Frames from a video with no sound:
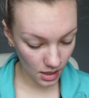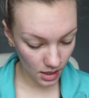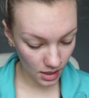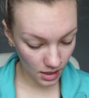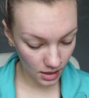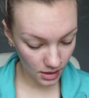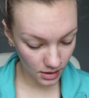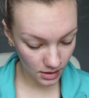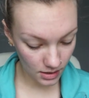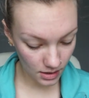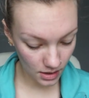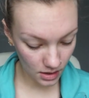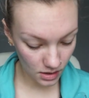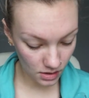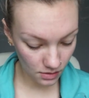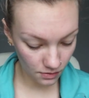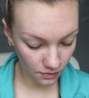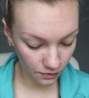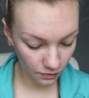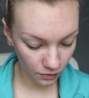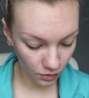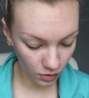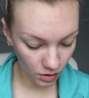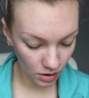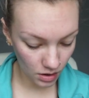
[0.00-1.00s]
And it says,
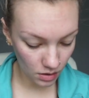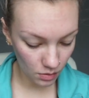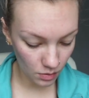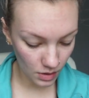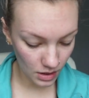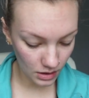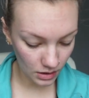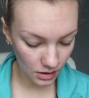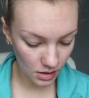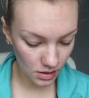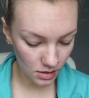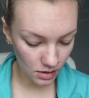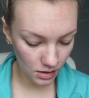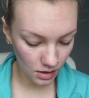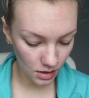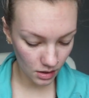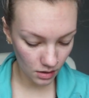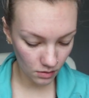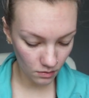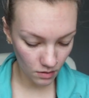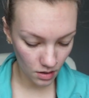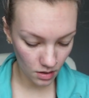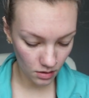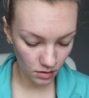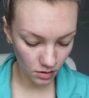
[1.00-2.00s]
fully wet the skin
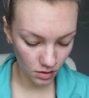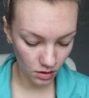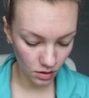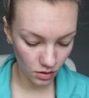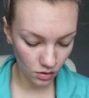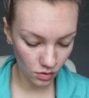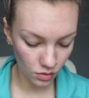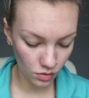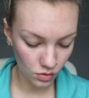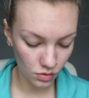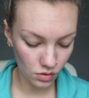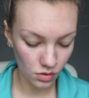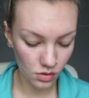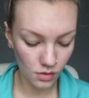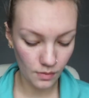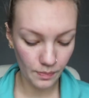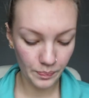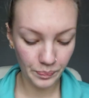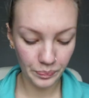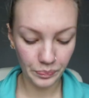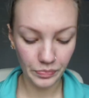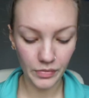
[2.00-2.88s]
around the nose.